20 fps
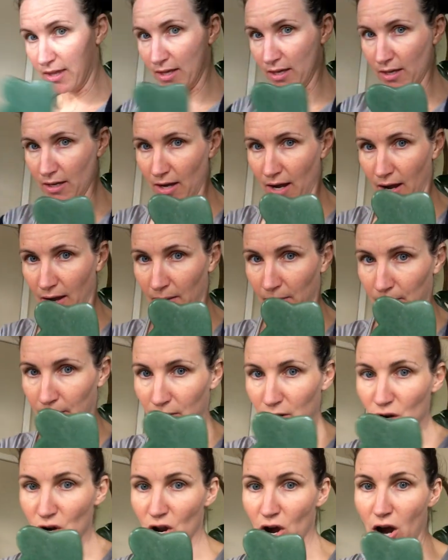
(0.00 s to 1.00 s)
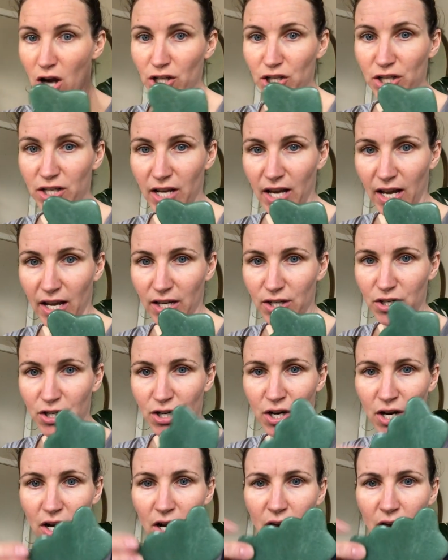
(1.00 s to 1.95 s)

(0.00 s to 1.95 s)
the notched edge.